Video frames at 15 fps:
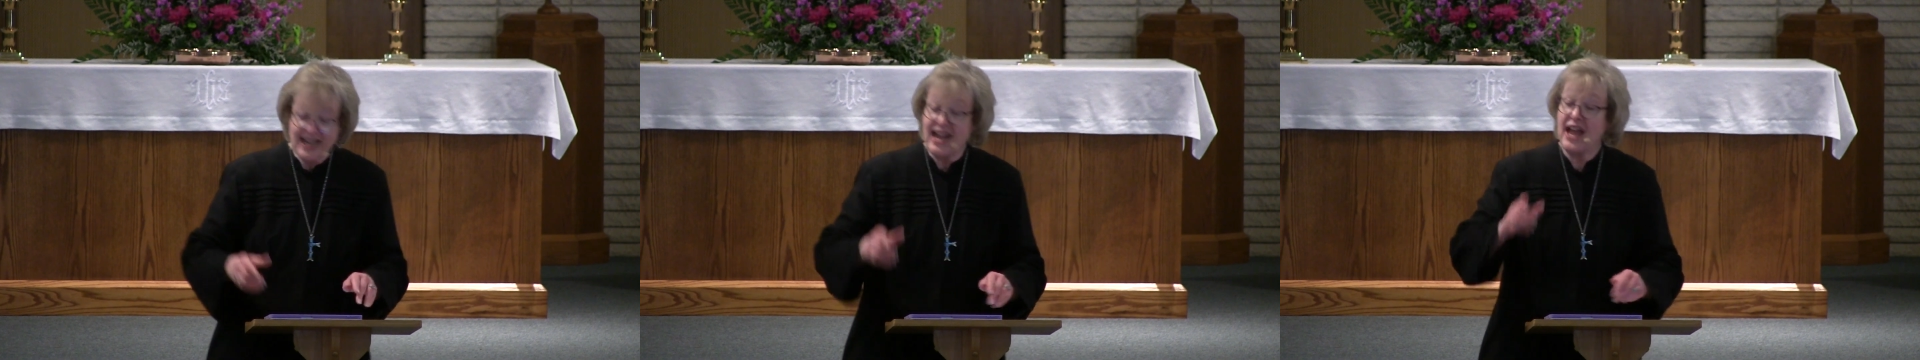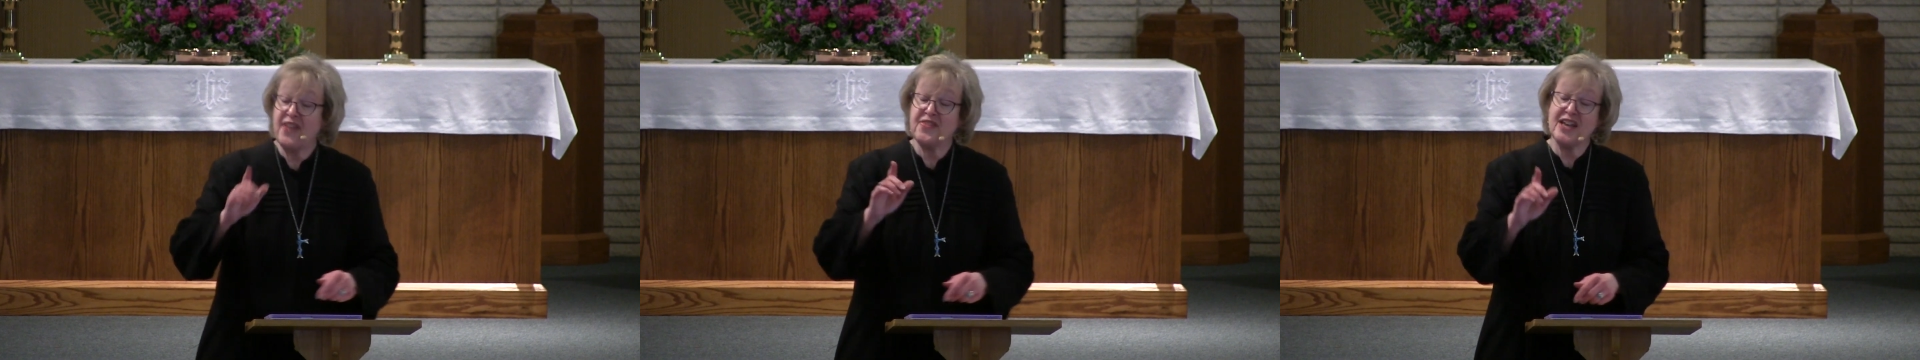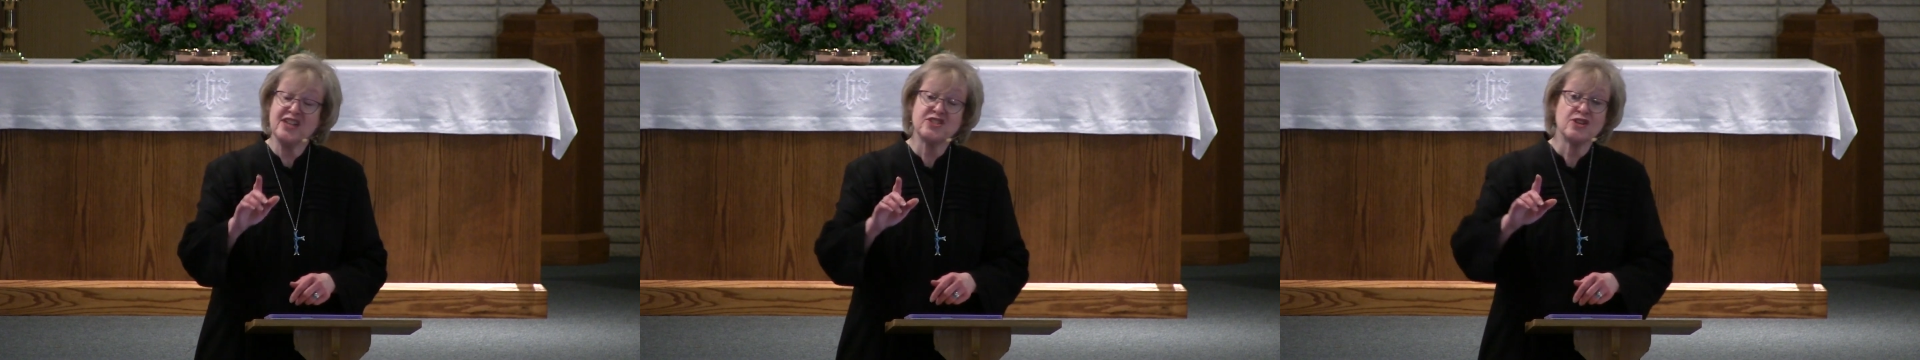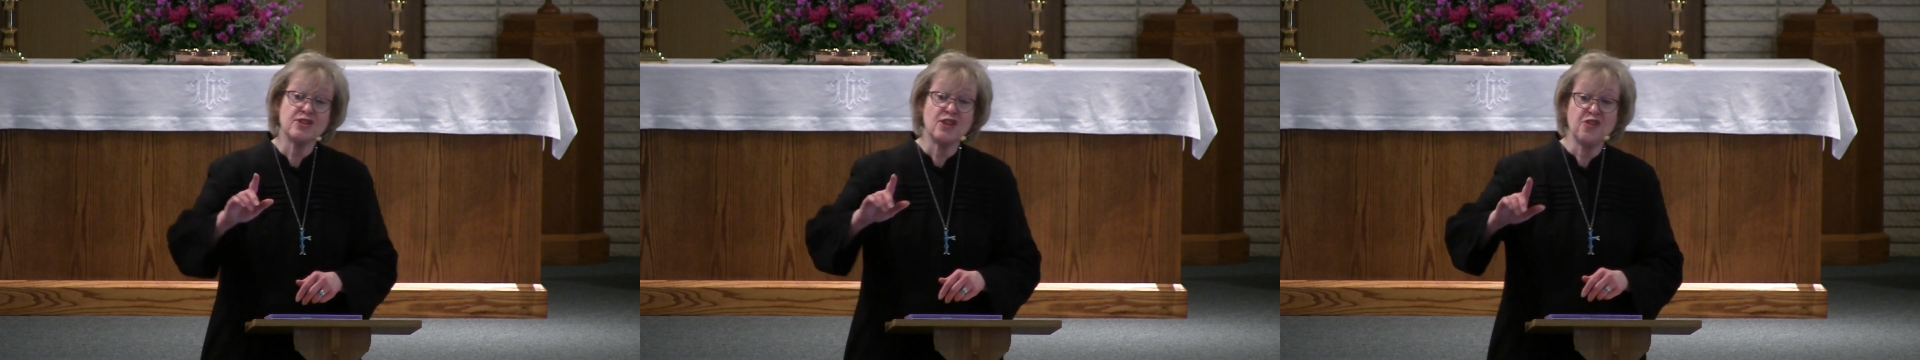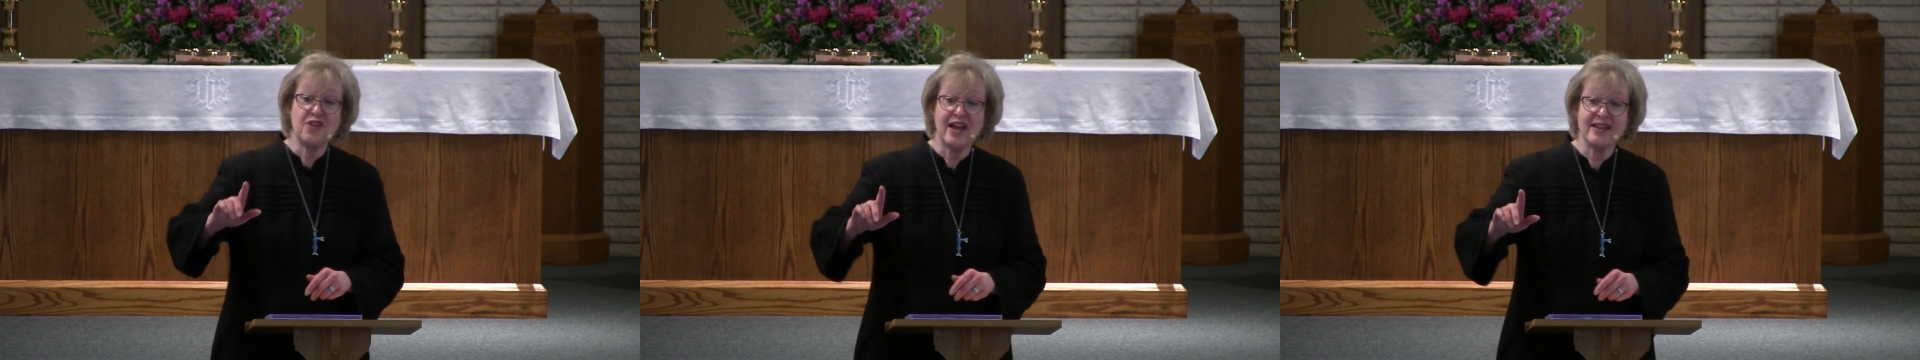And these are
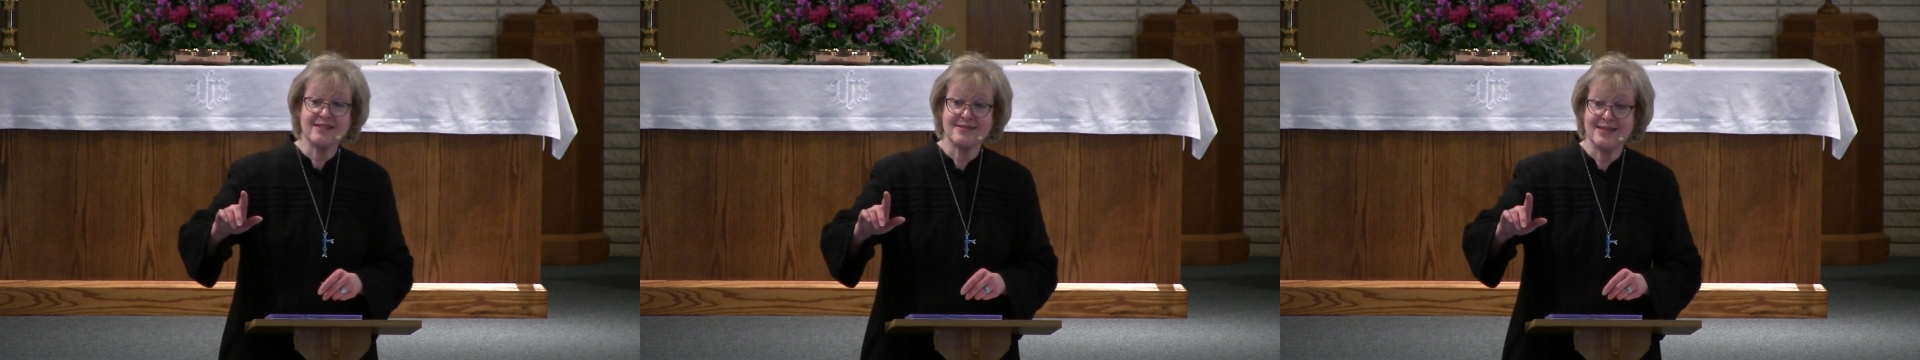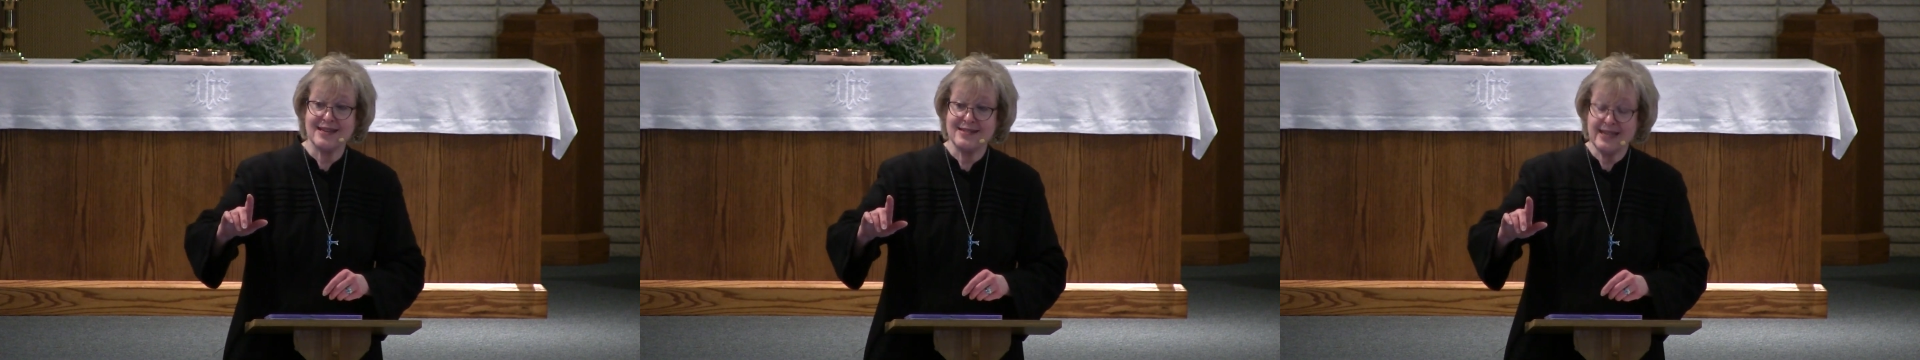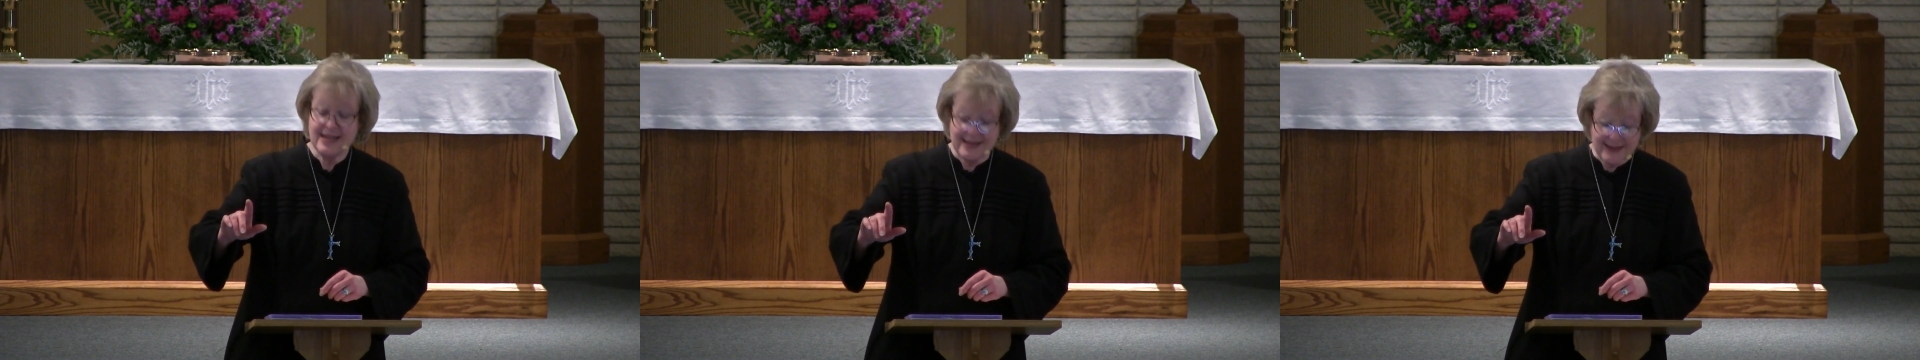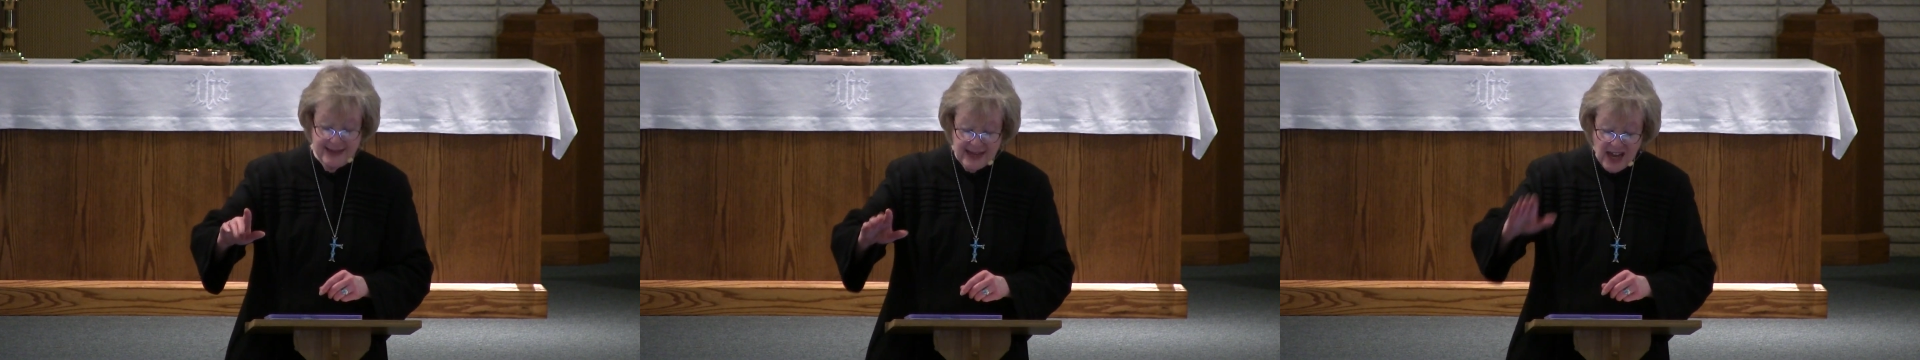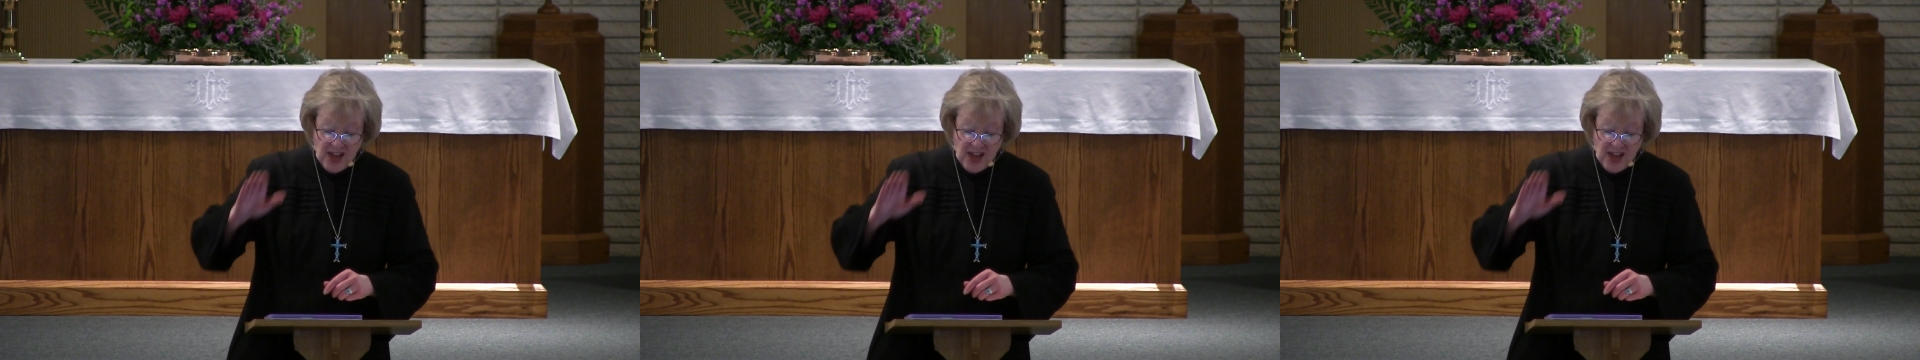the things they did